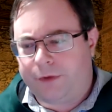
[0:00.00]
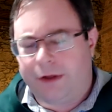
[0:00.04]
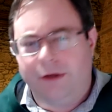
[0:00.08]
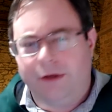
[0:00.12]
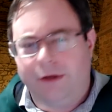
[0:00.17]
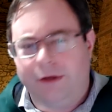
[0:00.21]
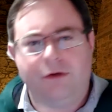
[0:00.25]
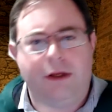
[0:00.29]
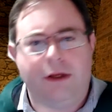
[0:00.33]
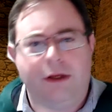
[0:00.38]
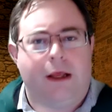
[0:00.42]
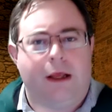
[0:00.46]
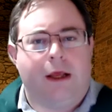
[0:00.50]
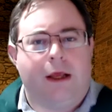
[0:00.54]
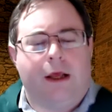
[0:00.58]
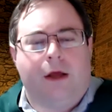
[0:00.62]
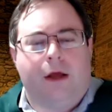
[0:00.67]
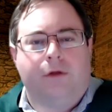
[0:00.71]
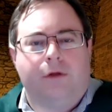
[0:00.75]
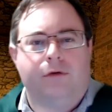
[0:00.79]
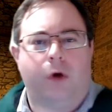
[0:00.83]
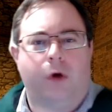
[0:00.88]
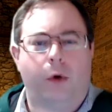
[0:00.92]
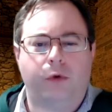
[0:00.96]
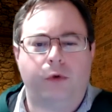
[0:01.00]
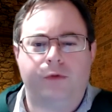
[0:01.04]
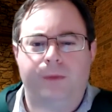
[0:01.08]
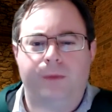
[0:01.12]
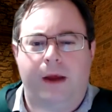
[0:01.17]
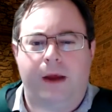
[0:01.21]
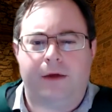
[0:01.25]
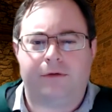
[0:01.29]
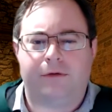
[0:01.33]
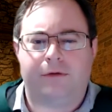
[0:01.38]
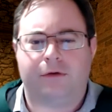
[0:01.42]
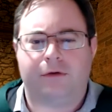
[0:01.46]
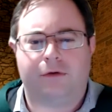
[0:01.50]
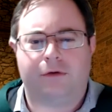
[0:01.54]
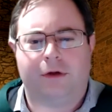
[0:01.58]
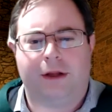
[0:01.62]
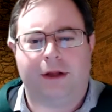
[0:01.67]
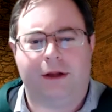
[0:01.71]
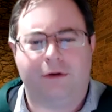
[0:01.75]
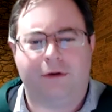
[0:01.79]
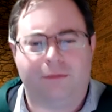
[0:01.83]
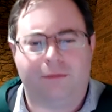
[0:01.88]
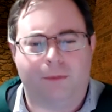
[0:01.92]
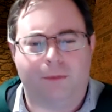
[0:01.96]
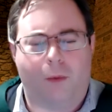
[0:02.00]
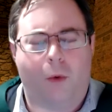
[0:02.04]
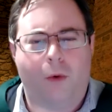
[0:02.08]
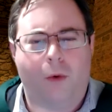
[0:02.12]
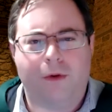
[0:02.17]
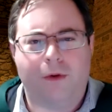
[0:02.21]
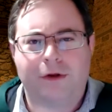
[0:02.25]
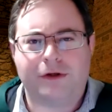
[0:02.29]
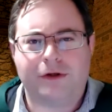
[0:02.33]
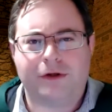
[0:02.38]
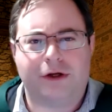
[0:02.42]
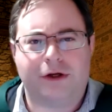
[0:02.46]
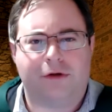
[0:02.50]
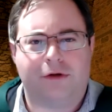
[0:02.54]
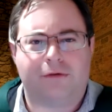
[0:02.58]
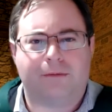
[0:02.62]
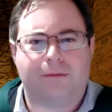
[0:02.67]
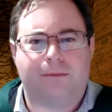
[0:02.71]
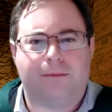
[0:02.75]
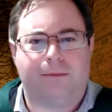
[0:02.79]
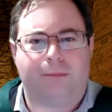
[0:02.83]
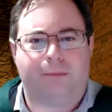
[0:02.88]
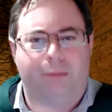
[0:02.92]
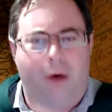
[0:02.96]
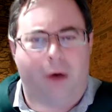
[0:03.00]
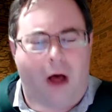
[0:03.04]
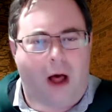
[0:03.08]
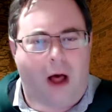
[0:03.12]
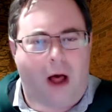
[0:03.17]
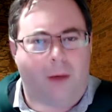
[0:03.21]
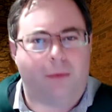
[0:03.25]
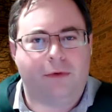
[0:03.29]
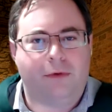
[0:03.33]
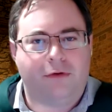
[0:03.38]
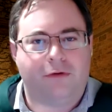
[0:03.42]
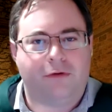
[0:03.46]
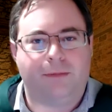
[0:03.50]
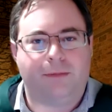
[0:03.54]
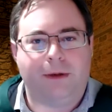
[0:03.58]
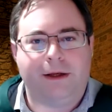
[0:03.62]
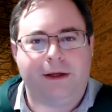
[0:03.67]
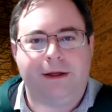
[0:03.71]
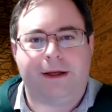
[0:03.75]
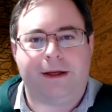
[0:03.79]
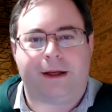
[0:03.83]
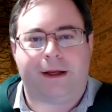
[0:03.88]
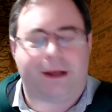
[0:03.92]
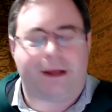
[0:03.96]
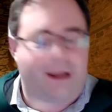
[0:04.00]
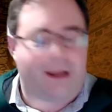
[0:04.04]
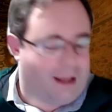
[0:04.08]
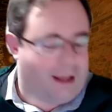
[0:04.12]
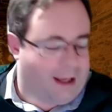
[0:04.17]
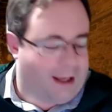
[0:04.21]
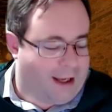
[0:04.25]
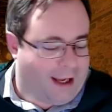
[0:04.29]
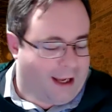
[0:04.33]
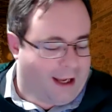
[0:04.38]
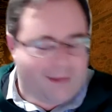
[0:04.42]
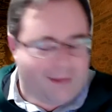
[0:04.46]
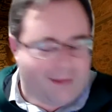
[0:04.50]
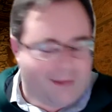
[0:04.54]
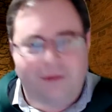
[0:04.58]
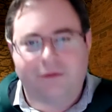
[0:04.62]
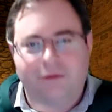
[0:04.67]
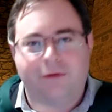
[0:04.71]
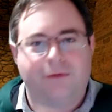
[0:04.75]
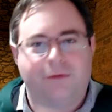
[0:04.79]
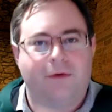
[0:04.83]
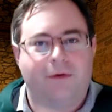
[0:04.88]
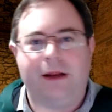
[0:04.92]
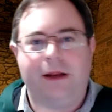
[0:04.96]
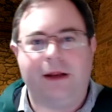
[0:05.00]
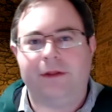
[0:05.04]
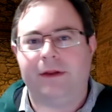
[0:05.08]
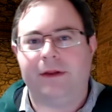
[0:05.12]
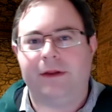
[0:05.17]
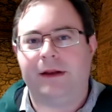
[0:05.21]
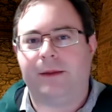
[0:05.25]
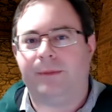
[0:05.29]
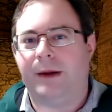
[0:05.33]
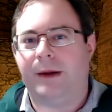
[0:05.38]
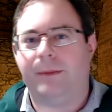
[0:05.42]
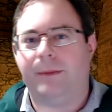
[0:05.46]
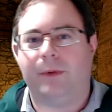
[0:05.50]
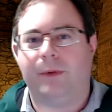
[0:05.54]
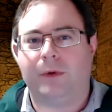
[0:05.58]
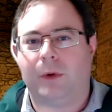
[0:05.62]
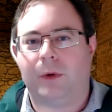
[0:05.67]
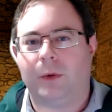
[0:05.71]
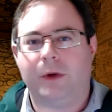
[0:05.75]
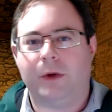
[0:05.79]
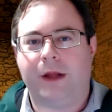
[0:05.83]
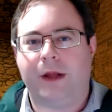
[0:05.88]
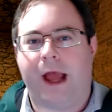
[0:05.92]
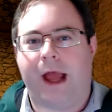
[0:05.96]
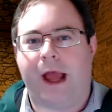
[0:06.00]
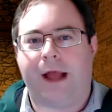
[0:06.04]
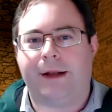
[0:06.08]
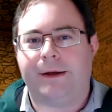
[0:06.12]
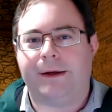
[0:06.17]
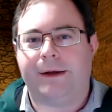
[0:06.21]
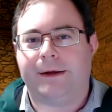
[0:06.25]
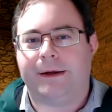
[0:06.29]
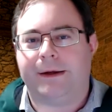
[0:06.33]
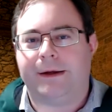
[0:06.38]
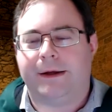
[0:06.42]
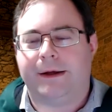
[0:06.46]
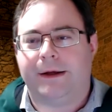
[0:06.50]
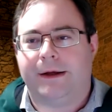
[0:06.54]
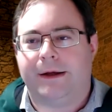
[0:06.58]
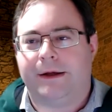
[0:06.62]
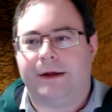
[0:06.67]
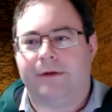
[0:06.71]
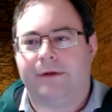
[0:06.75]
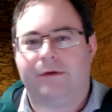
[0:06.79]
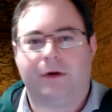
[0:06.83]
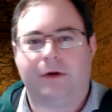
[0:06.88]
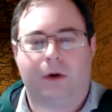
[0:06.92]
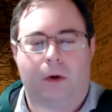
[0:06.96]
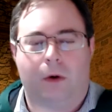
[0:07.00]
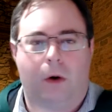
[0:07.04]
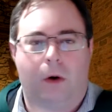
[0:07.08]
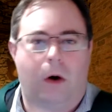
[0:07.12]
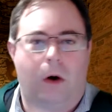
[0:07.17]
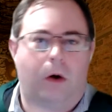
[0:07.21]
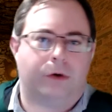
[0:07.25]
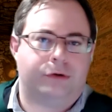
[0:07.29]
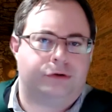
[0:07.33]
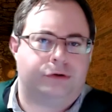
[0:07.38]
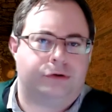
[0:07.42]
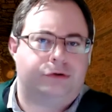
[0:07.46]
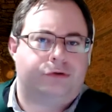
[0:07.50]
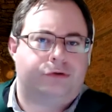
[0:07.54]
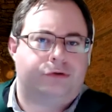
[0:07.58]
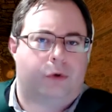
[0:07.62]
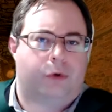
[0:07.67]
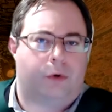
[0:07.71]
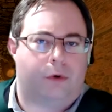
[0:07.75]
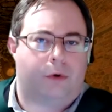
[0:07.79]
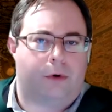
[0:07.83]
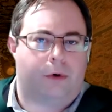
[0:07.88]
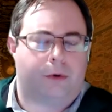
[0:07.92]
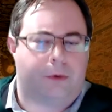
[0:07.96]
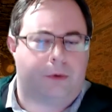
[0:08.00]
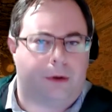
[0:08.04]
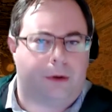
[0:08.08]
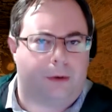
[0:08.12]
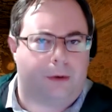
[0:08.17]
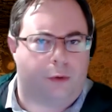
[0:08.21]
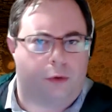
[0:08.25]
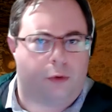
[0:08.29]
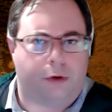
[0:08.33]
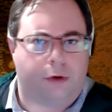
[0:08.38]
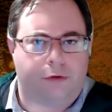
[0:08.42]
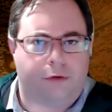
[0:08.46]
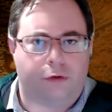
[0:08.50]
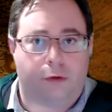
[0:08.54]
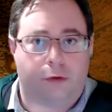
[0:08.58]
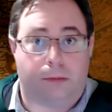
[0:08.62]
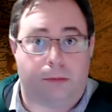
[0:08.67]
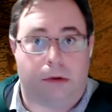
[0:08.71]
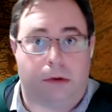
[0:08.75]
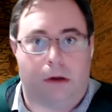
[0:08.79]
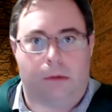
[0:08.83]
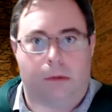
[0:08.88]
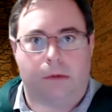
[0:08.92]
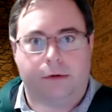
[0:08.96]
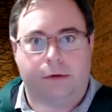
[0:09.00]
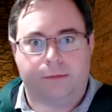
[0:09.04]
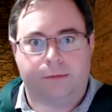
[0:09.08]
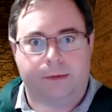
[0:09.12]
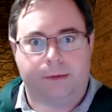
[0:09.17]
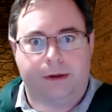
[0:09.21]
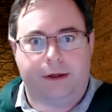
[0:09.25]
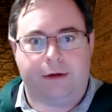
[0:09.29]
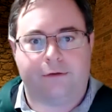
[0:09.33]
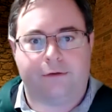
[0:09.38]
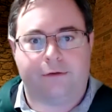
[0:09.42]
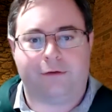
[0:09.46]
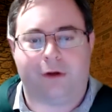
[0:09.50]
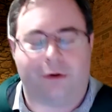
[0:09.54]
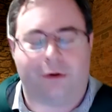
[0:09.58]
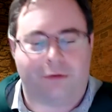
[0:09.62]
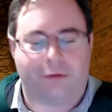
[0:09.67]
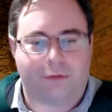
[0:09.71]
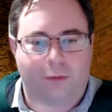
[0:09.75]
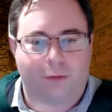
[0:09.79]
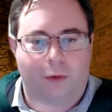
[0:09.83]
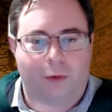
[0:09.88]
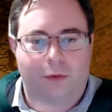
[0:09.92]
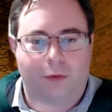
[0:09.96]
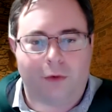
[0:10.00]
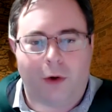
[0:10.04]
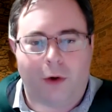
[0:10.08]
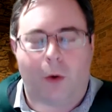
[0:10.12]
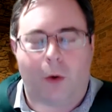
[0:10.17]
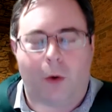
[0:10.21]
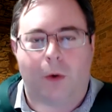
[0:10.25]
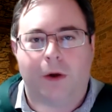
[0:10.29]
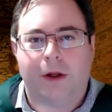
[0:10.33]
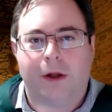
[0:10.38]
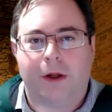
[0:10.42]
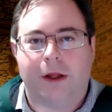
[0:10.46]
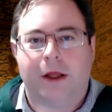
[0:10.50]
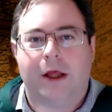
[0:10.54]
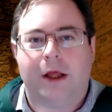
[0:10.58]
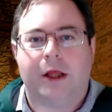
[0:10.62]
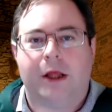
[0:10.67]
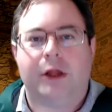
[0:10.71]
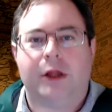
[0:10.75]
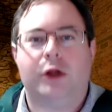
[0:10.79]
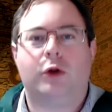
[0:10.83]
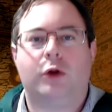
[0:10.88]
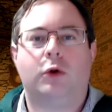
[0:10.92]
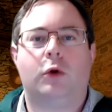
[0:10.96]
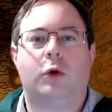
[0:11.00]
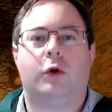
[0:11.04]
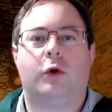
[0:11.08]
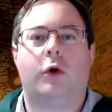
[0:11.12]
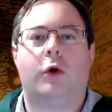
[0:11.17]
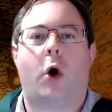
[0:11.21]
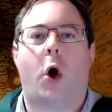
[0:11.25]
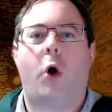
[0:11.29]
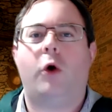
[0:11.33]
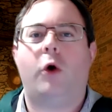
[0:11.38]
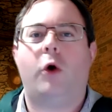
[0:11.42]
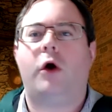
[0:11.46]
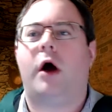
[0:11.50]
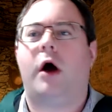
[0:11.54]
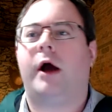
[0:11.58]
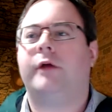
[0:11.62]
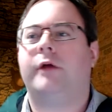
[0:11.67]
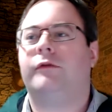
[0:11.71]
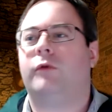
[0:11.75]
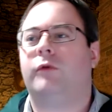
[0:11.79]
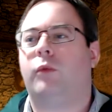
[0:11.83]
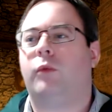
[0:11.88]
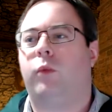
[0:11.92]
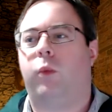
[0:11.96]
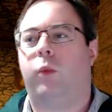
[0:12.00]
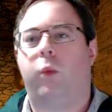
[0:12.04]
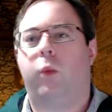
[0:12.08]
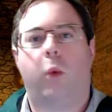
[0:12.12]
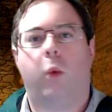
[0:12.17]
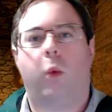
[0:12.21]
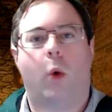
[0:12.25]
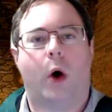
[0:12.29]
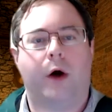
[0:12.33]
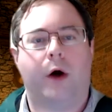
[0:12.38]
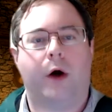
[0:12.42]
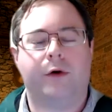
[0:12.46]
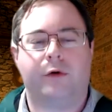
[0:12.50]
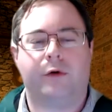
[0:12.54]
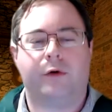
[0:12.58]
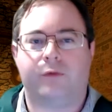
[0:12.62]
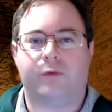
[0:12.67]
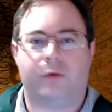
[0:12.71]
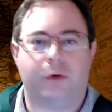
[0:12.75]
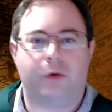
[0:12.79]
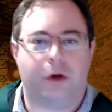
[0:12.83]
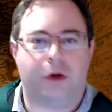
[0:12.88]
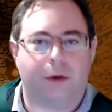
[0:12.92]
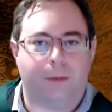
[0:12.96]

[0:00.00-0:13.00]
You see, Toastmasters is more than just public speaking. And that's a funny thing that people don't get. They go, oh, you just go to increase your public speaking skills. Well, no, you learn all kinds of wonderful